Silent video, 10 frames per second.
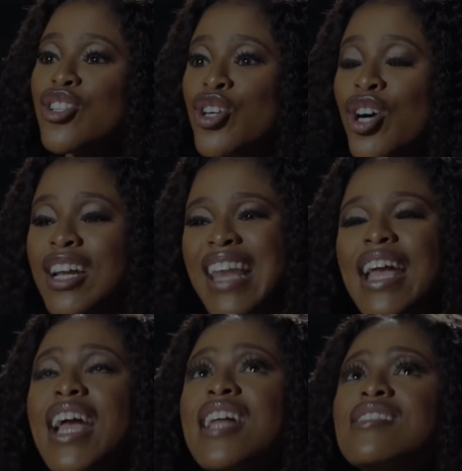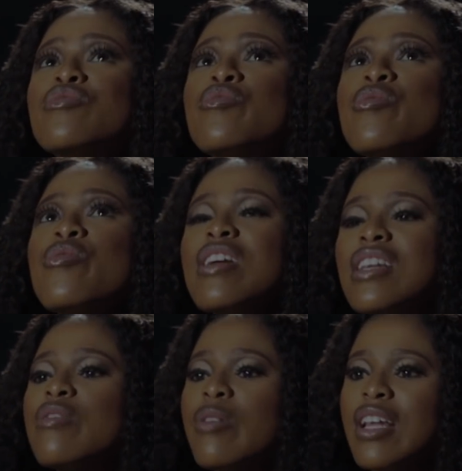and cook. Like, it's
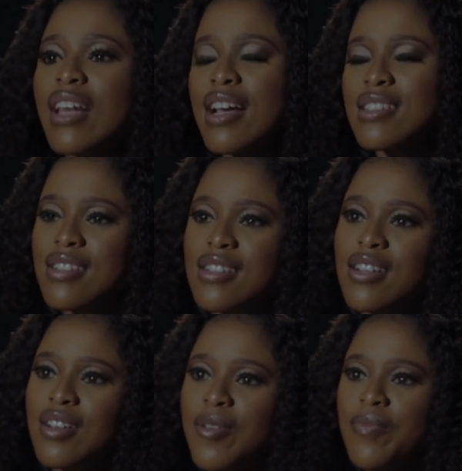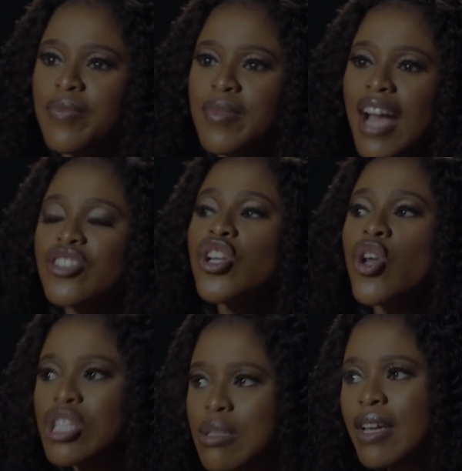really, really nice. And you
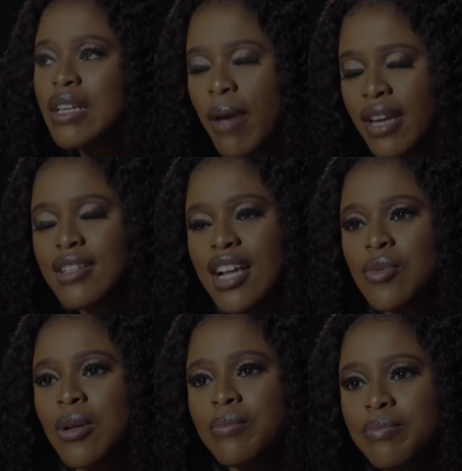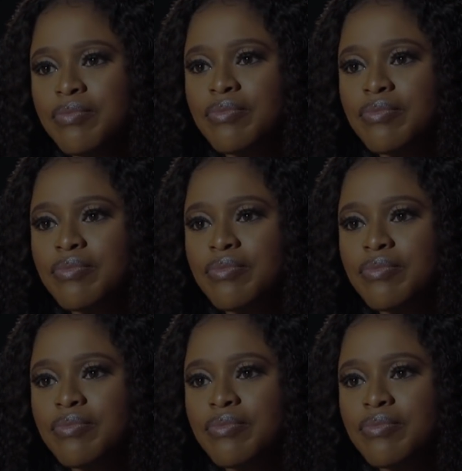learn to be independent as well.